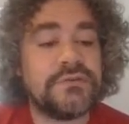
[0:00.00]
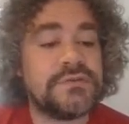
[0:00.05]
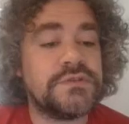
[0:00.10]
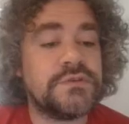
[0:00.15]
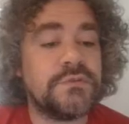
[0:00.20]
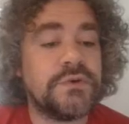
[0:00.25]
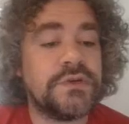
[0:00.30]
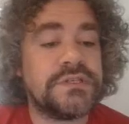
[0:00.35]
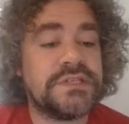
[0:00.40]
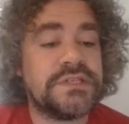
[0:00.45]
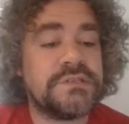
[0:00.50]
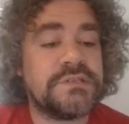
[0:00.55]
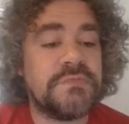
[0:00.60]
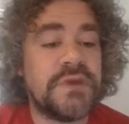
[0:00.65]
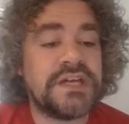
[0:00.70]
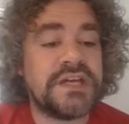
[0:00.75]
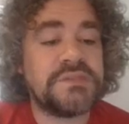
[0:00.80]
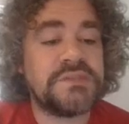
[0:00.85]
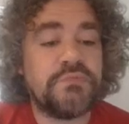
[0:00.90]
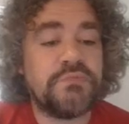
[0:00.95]
So where it says
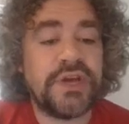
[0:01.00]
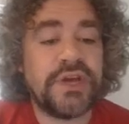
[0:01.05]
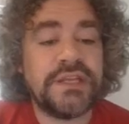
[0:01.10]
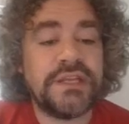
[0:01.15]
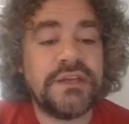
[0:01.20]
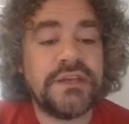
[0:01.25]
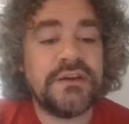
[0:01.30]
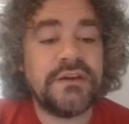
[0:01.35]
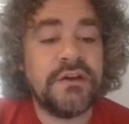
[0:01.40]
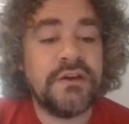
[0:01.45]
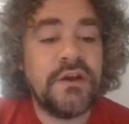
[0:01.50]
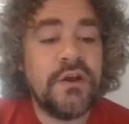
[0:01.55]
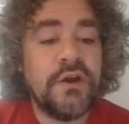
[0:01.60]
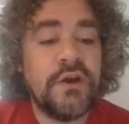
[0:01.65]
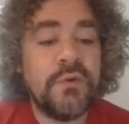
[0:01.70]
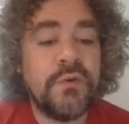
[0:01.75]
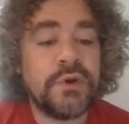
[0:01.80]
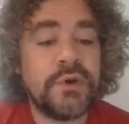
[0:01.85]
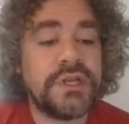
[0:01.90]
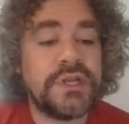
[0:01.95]
my sprite here,
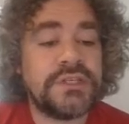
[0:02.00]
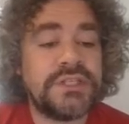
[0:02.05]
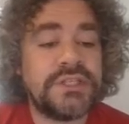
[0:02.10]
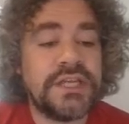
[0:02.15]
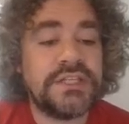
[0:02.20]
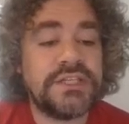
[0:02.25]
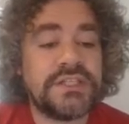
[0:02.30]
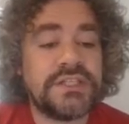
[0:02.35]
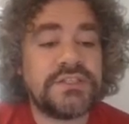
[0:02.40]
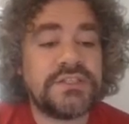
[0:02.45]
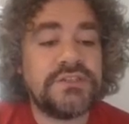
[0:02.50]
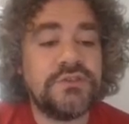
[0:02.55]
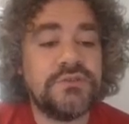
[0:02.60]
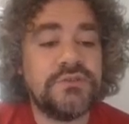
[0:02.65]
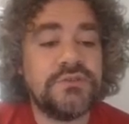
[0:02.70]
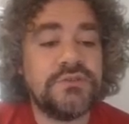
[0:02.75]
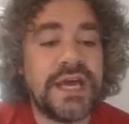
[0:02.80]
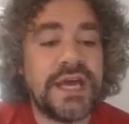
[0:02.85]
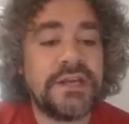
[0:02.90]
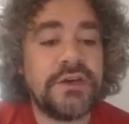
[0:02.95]
we're going to change it to
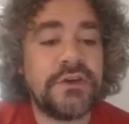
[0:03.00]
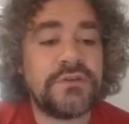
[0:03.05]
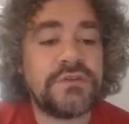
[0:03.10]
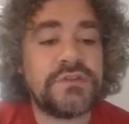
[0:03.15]
Dino.